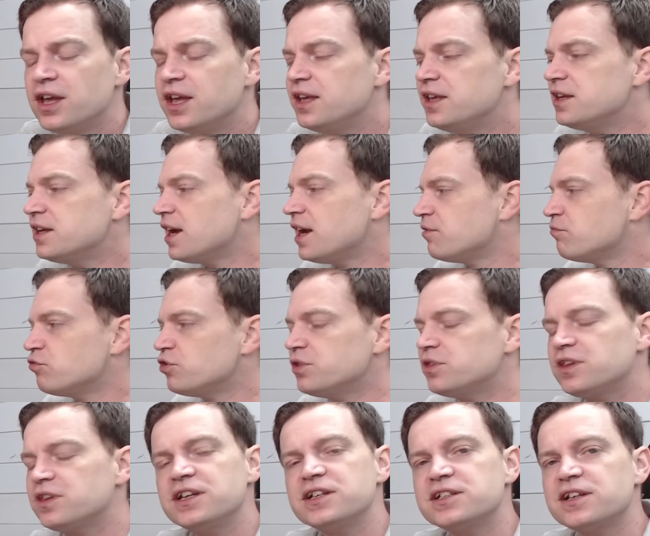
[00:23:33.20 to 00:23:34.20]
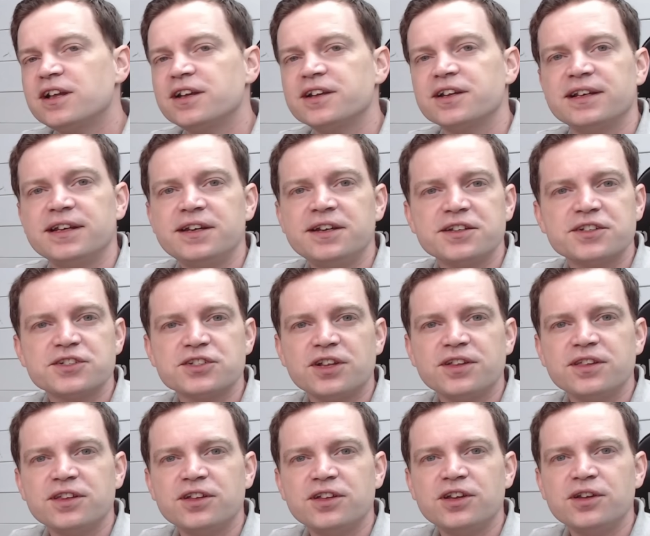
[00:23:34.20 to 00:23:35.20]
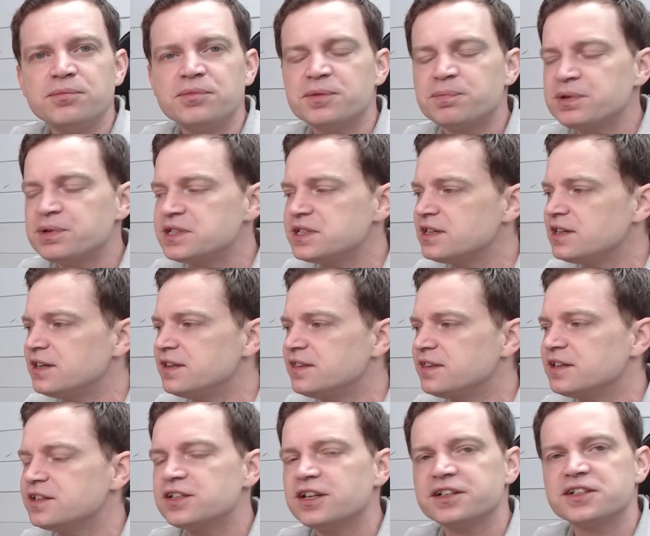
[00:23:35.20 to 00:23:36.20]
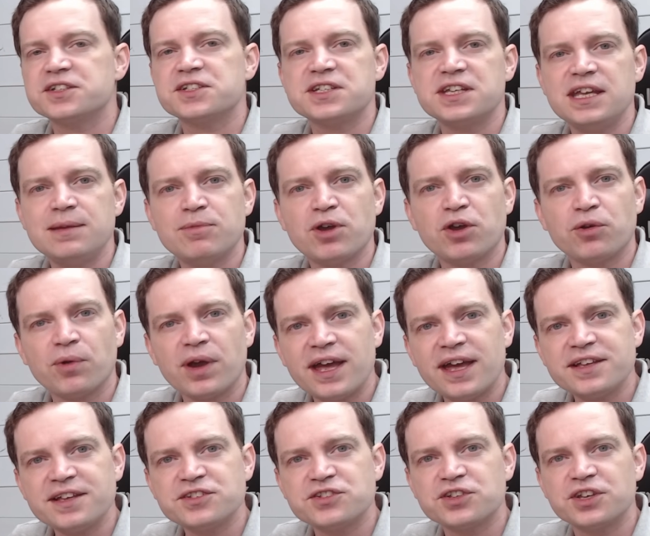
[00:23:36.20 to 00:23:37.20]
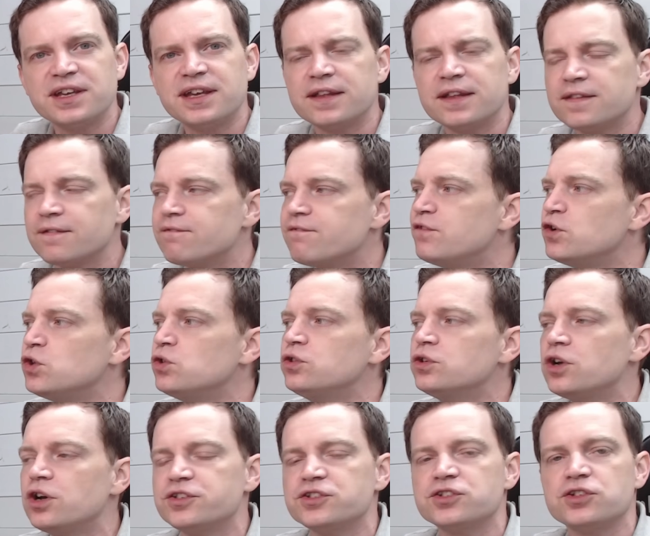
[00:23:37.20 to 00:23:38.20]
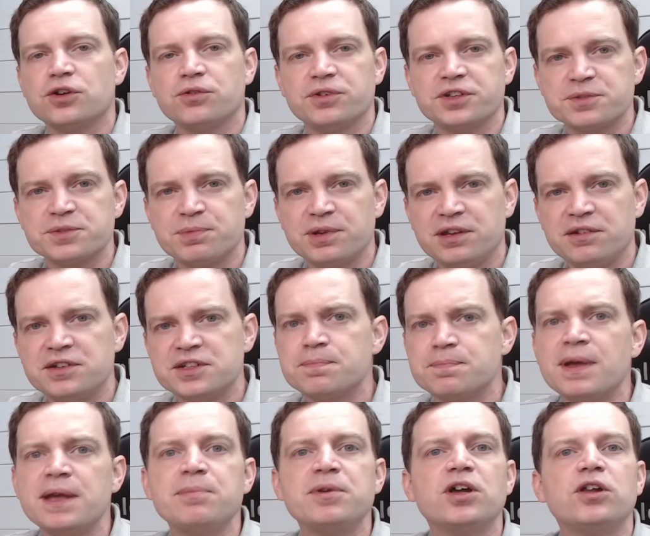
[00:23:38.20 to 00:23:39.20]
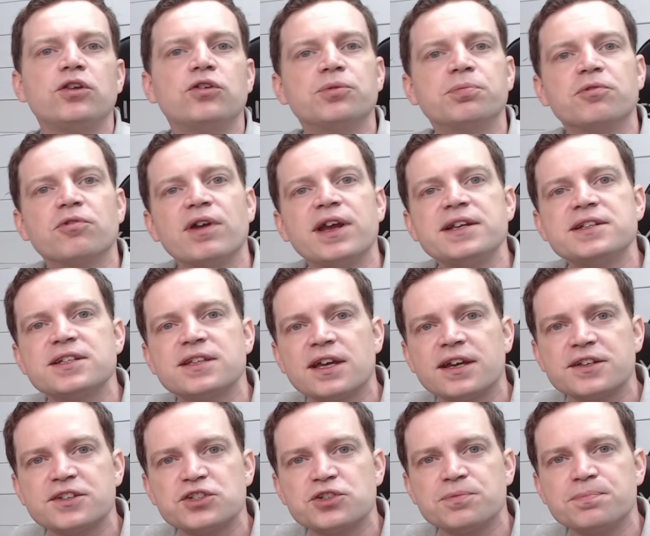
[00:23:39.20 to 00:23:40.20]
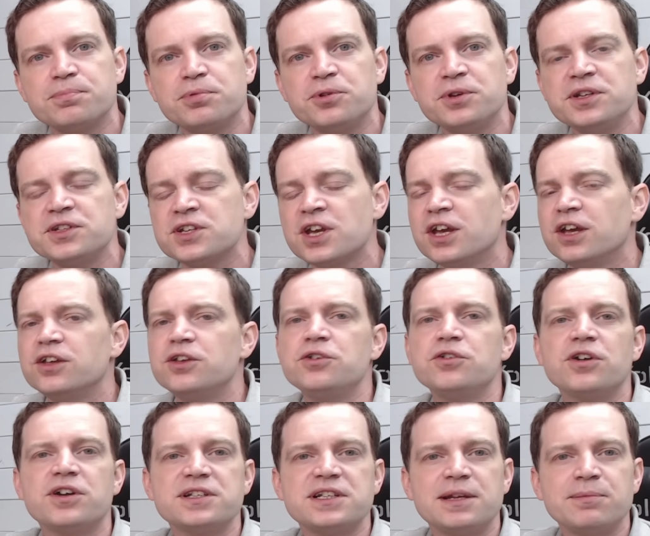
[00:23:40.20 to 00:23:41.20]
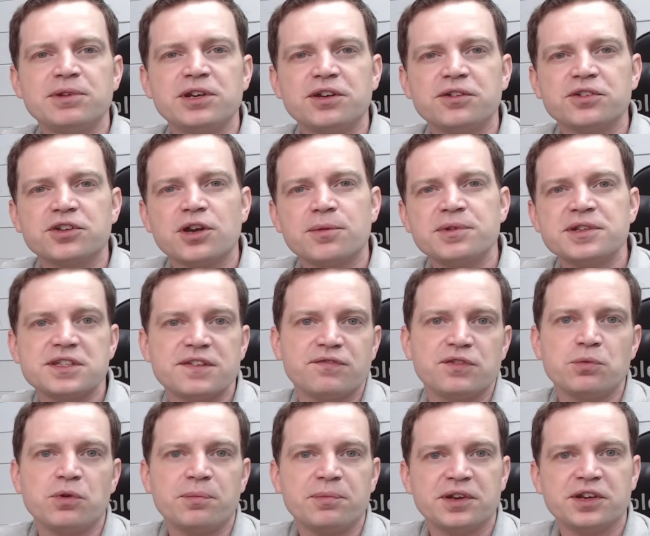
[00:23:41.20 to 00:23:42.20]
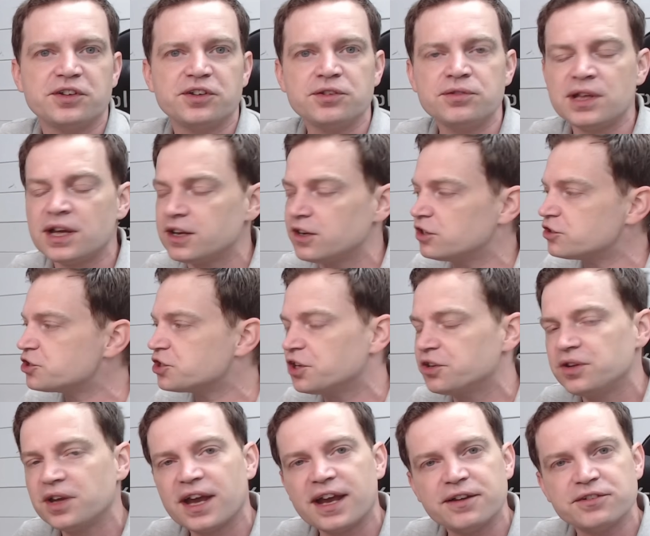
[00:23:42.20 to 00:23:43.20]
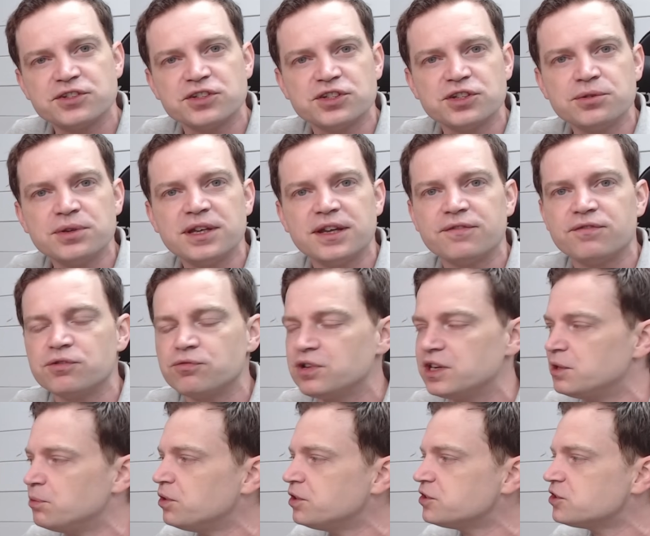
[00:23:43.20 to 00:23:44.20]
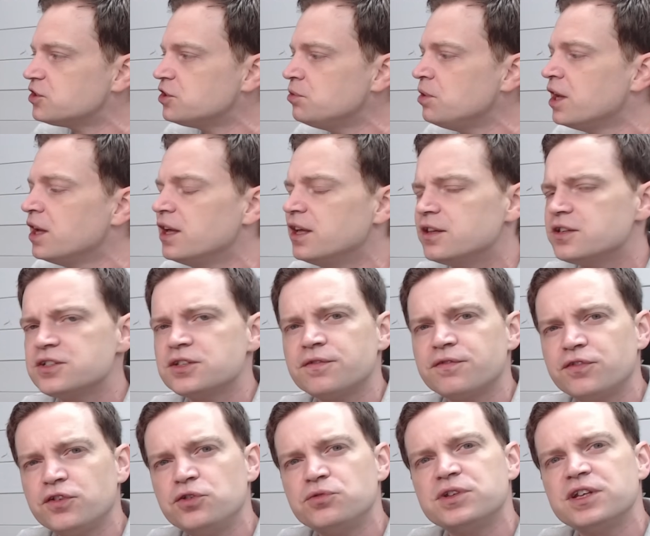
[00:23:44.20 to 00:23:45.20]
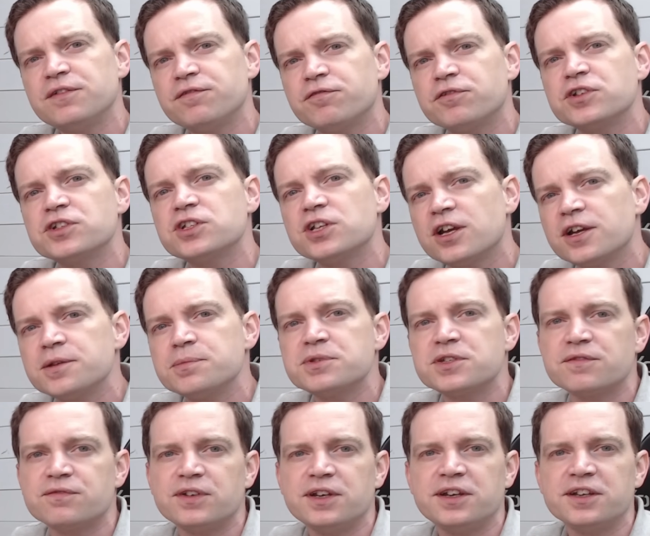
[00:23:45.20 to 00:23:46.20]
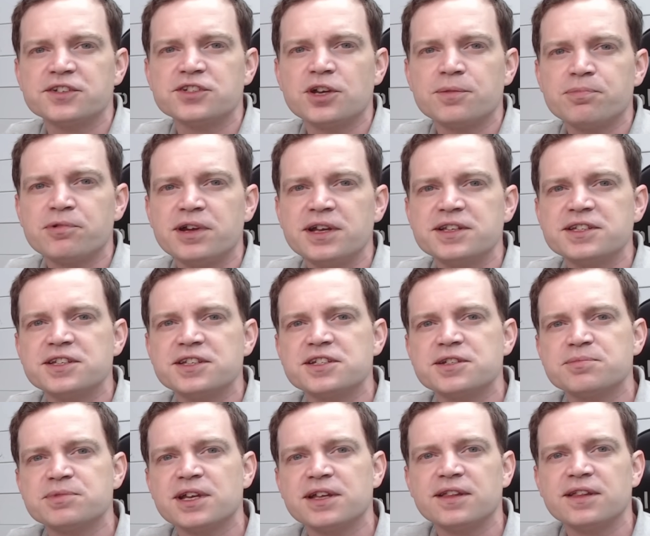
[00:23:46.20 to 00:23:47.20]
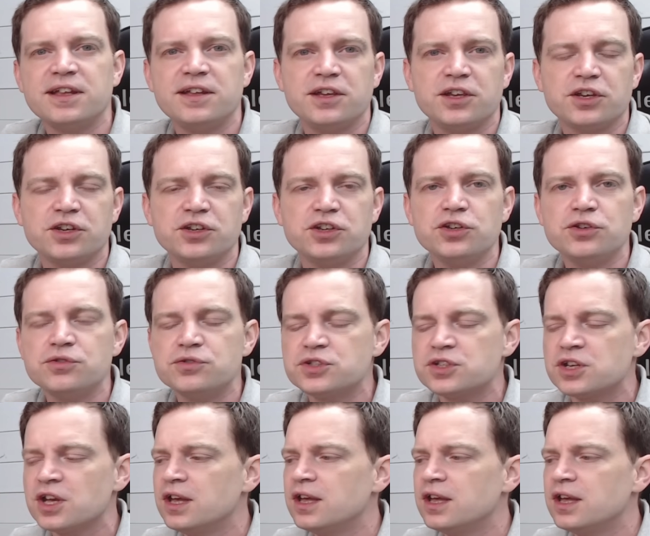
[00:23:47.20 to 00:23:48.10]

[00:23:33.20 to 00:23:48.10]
You can run things like Linux on them, particularly things like SteamOS, so you get the full console experience. Maybe I'll upgrade to that at some point. You guys let me know in the comments if you want me to do that, and I'll show you how to do it if you really want to. There's a few different types of Linux operating systems out there you can use.